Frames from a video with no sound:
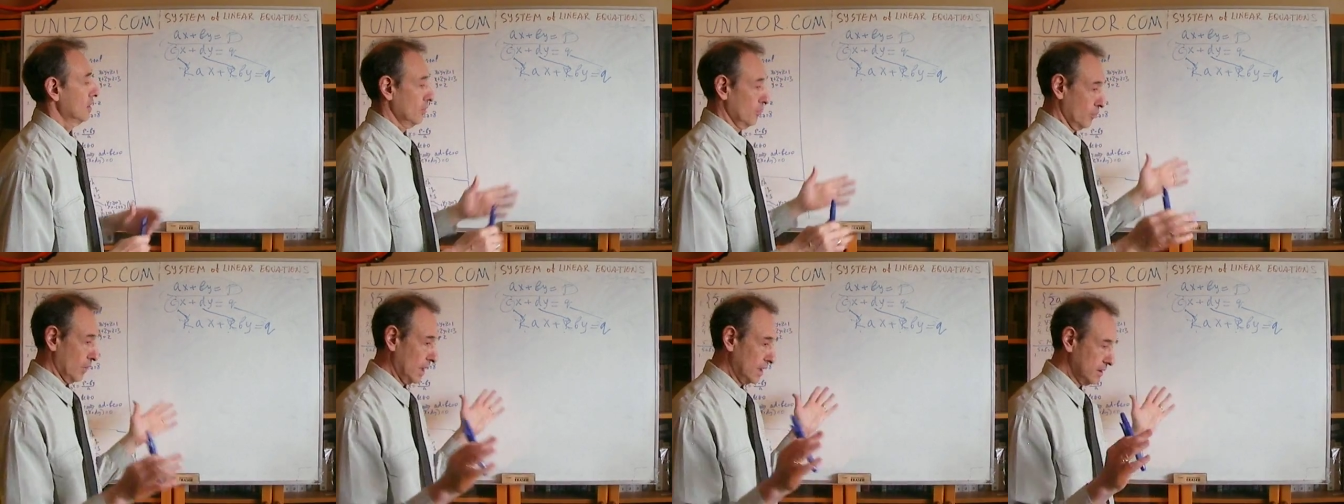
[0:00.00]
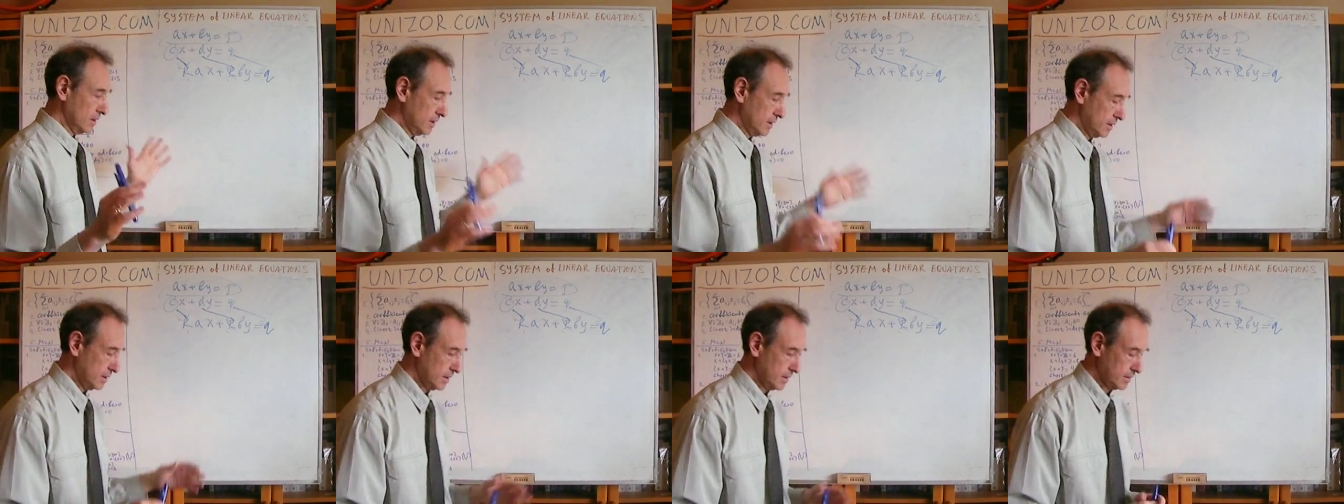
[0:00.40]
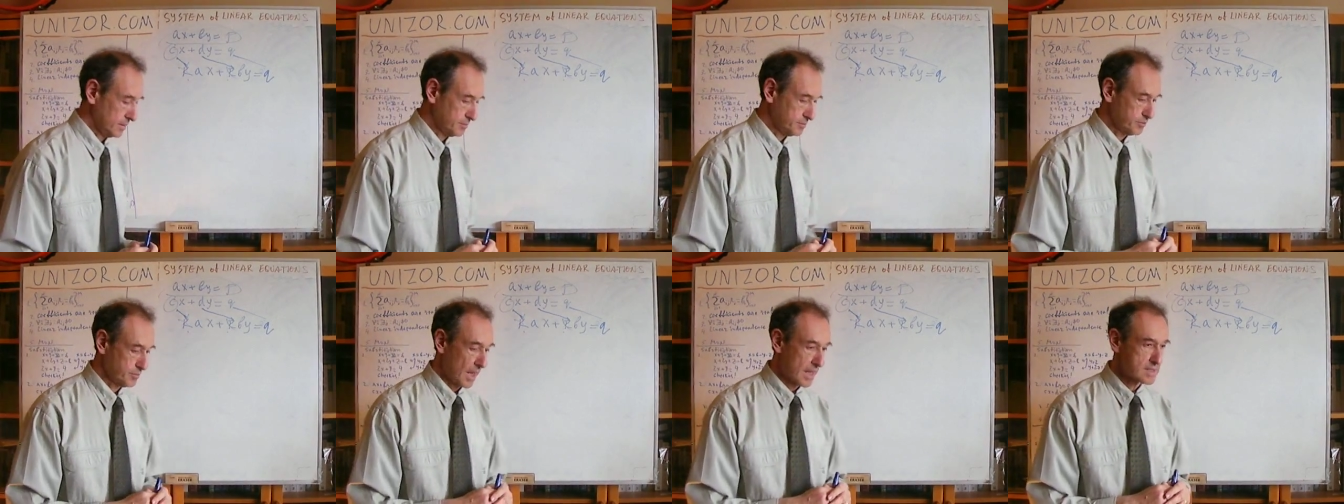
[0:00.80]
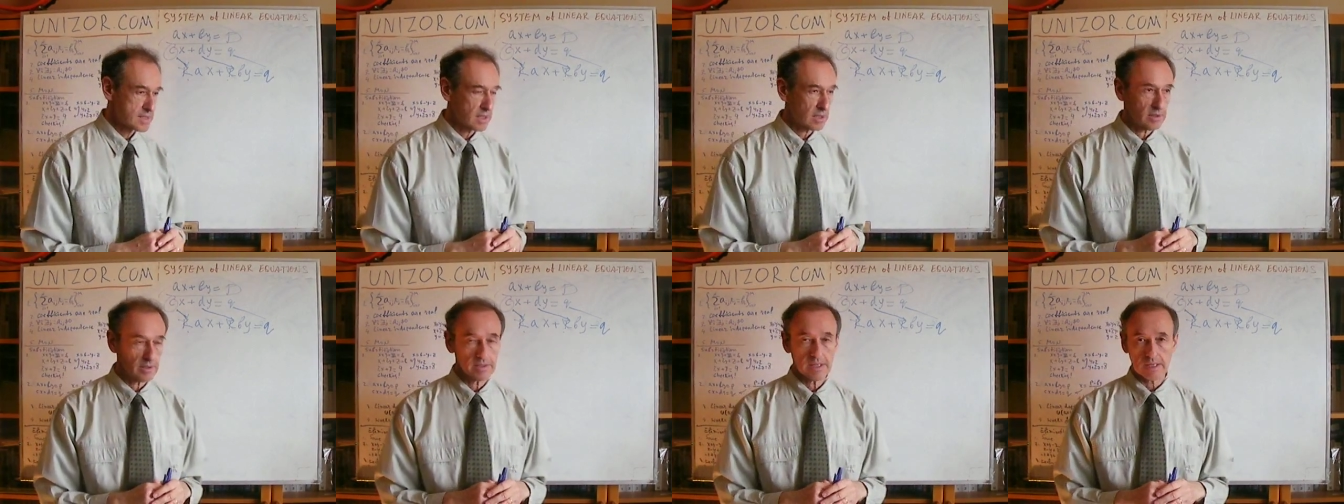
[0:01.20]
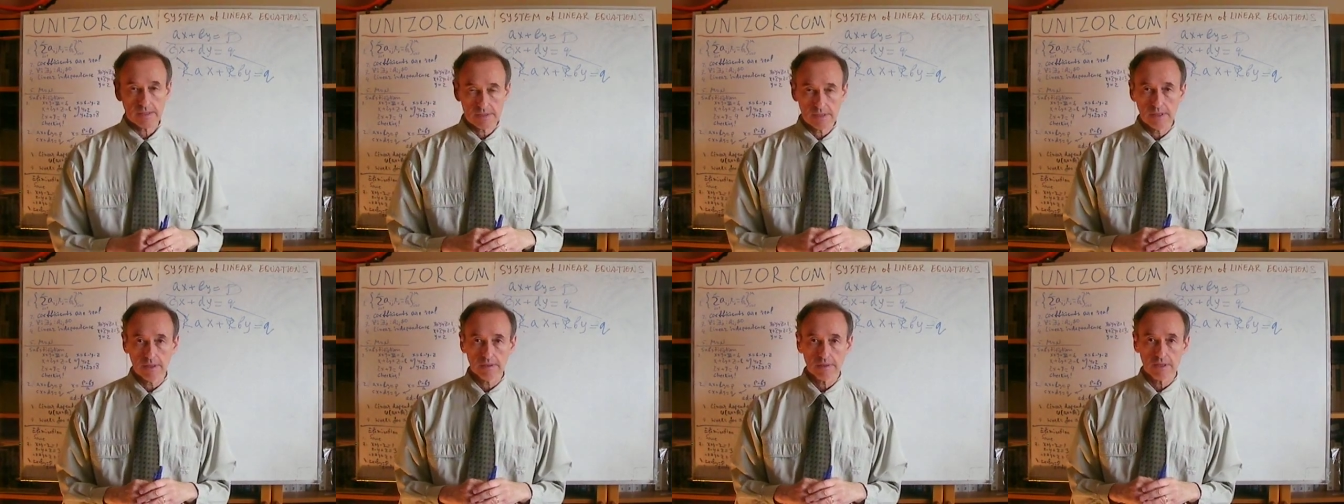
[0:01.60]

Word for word: Well, basically that's it.